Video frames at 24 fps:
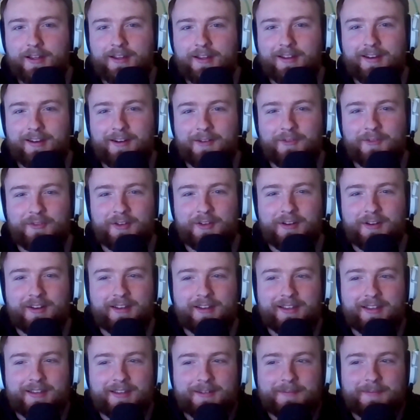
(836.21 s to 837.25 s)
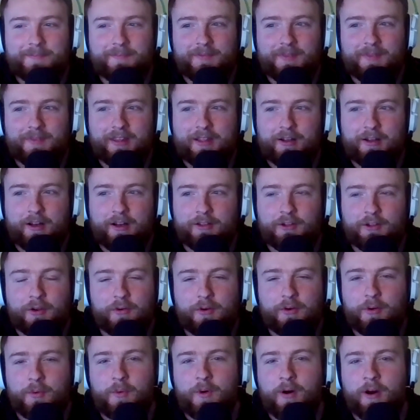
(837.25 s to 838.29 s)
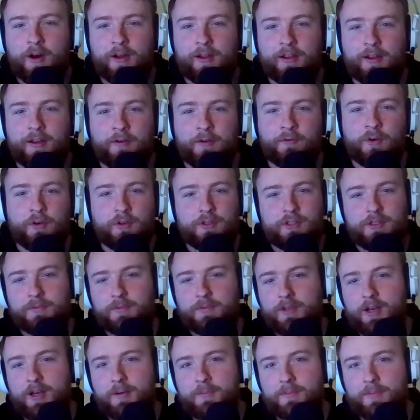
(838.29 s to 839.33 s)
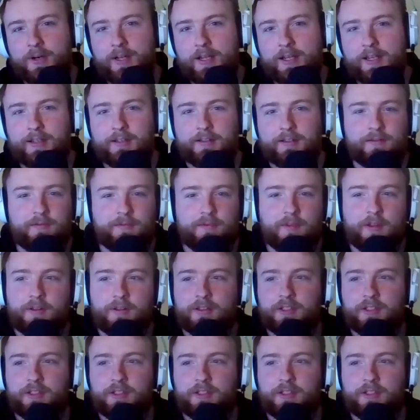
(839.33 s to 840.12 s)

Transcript: And I feel like I don't know why Wroxham can't play and